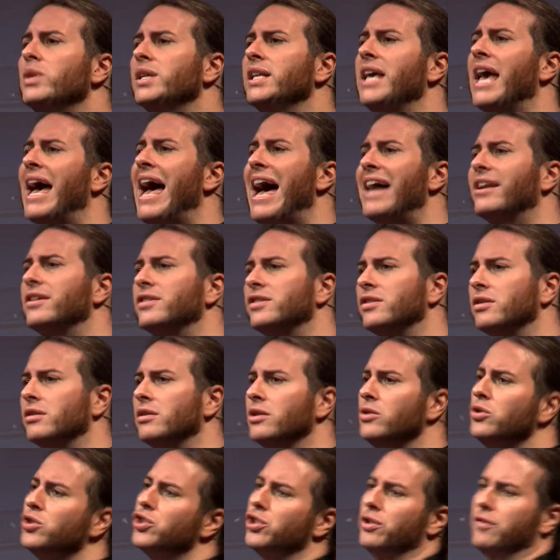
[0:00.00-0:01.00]
really had a
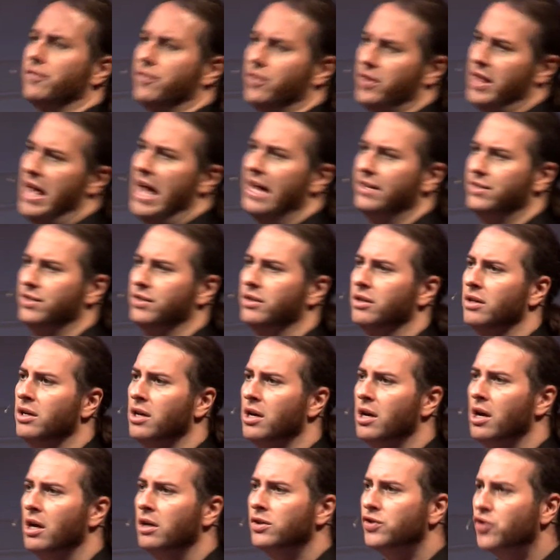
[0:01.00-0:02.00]
solution for that.
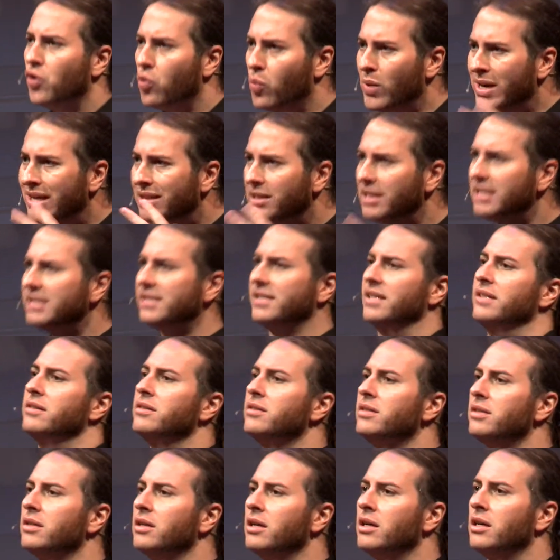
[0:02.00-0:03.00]
So we
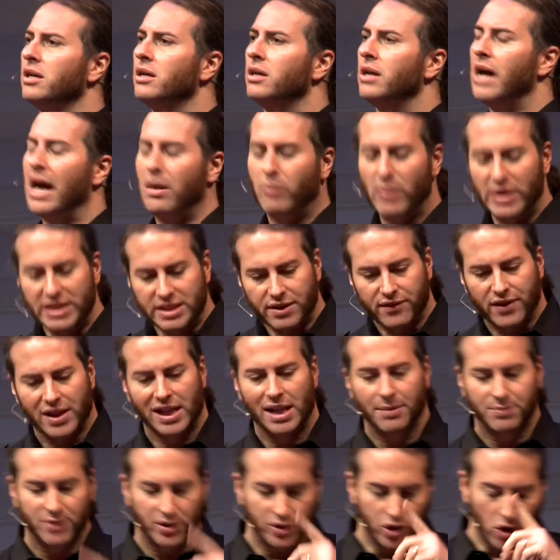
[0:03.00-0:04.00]
listened, and we developed